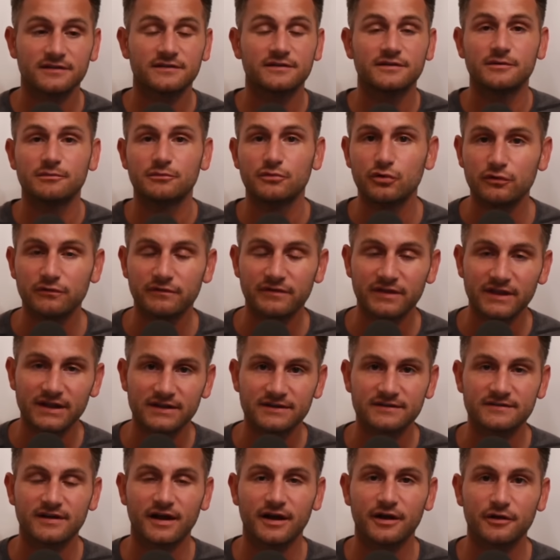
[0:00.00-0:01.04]
to move the
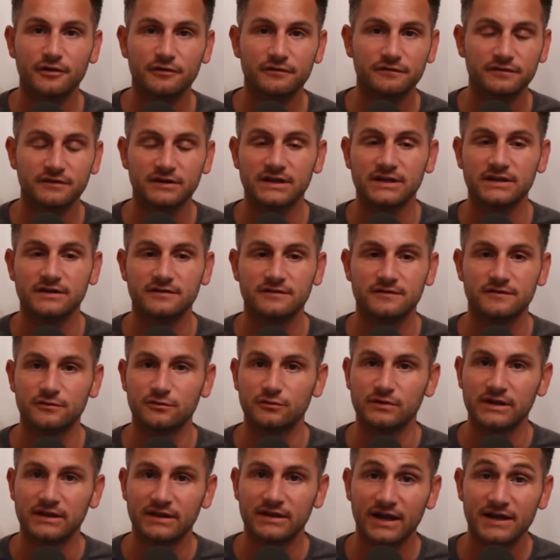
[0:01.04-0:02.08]
entire fleet
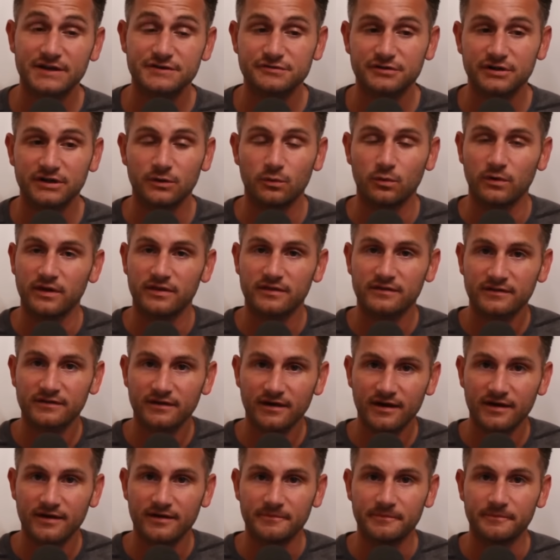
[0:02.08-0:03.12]
to electric with
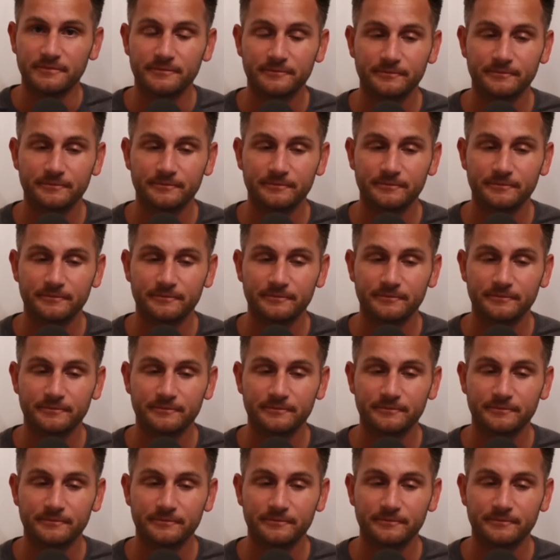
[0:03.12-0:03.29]
time.